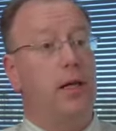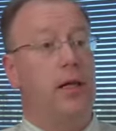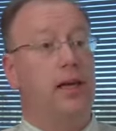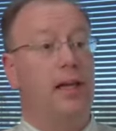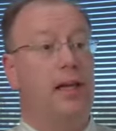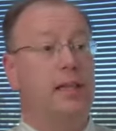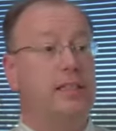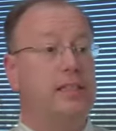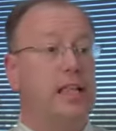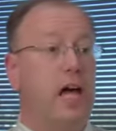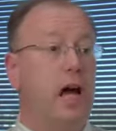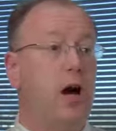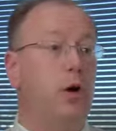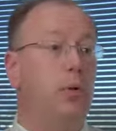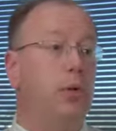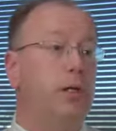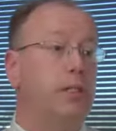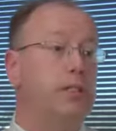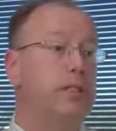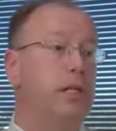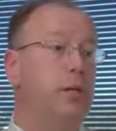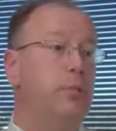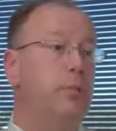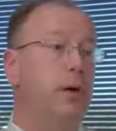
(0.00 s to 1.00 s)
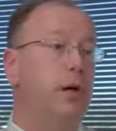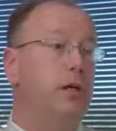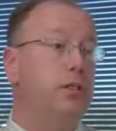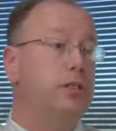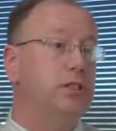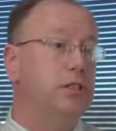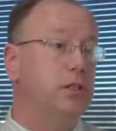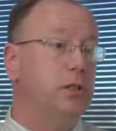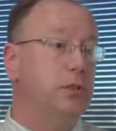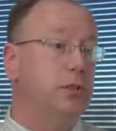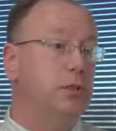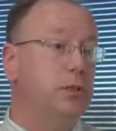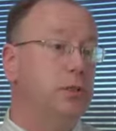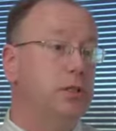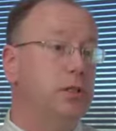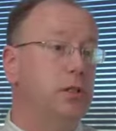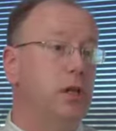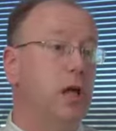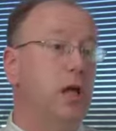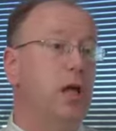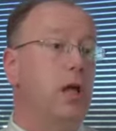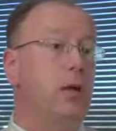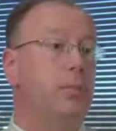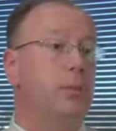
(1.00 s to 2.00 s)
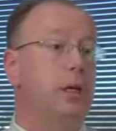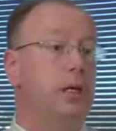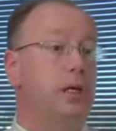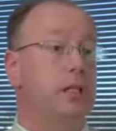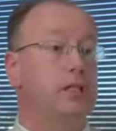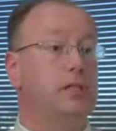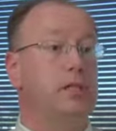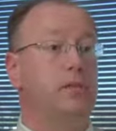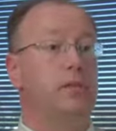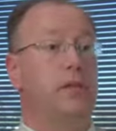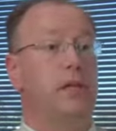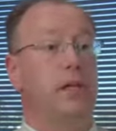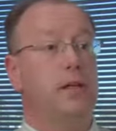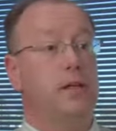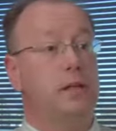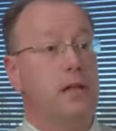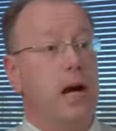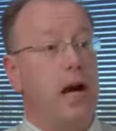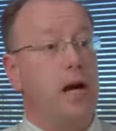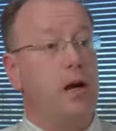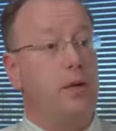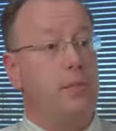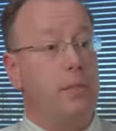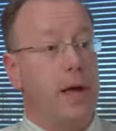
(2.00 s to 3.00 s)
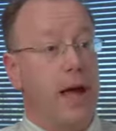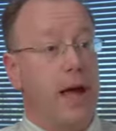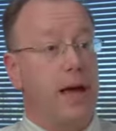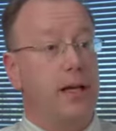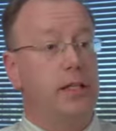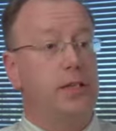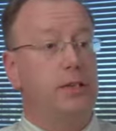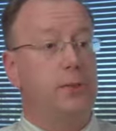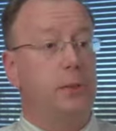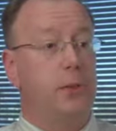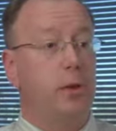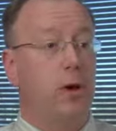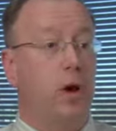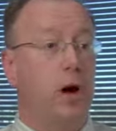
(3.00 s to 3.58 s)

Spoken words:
it is how it is a better solution because of the entire package we